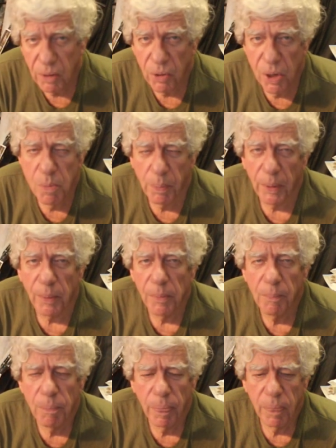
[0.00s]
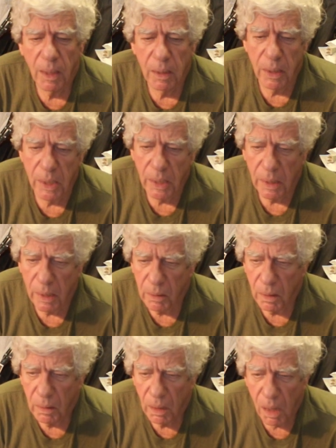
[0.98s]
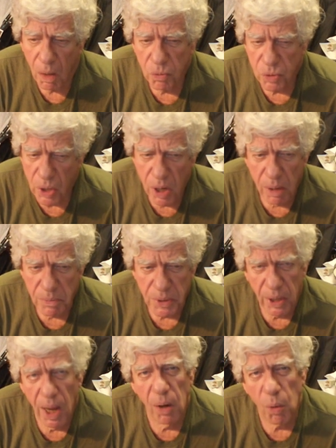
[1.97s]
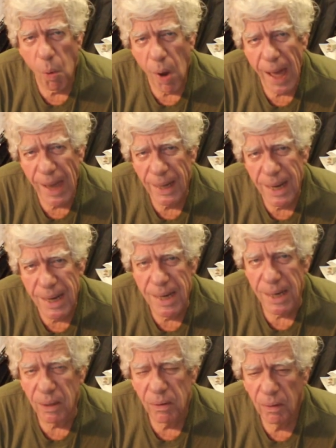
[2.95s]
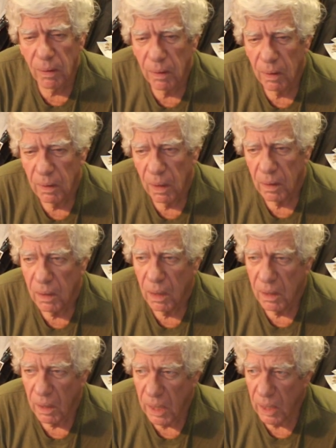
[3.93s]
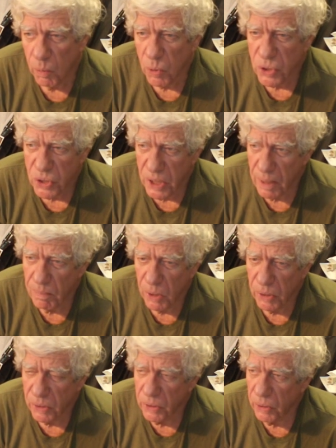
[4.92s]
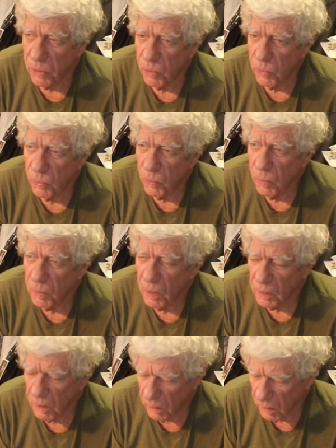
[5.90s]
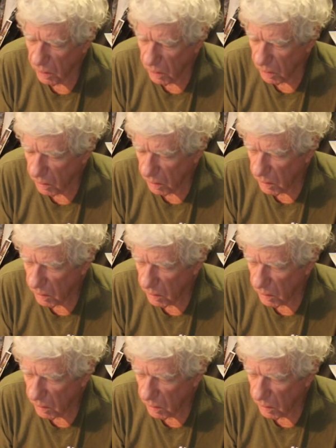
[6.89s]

Krupa did on drums called White Heat. It was similar to all